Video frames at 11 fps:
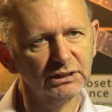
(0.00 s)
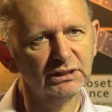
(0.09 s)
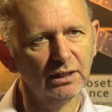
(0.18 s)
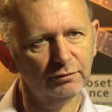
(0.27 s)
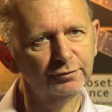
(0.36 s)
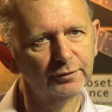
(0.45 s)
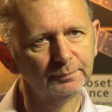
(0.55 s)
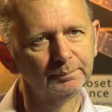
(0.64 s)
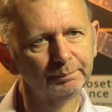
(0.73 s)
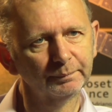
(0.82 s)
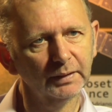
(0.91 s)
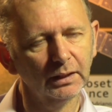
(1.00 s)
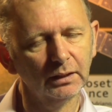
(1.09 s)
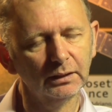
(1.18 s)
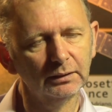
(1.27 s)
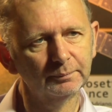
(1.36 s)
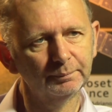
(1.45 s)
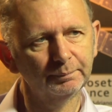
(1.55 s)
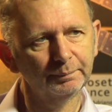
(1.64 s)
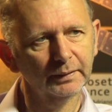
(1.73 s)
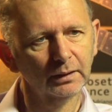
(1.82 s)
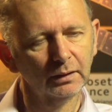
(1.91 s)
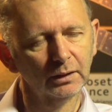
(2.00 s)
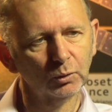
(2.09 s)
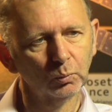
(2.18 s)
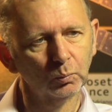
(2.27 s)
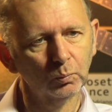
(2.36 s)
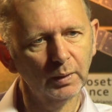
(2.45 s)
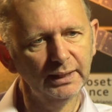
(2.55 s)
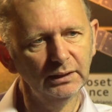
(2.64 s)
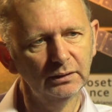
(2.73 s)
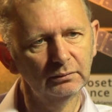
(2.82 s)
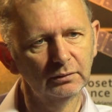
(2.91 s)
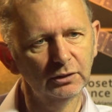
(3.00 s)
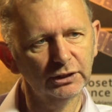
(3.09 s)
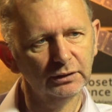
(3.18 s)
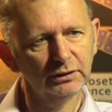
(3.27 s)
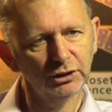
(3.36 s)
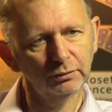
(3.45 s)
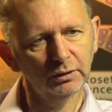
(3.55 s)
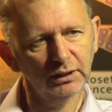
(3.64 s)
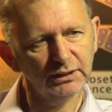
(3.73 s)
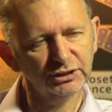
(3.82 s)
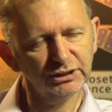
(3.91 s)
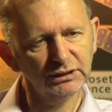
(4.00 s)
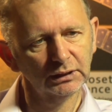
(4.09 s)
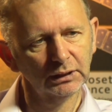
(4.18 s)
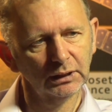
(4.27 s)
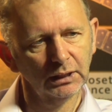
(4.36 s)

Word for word: itself. Um, when you look at the nucleus,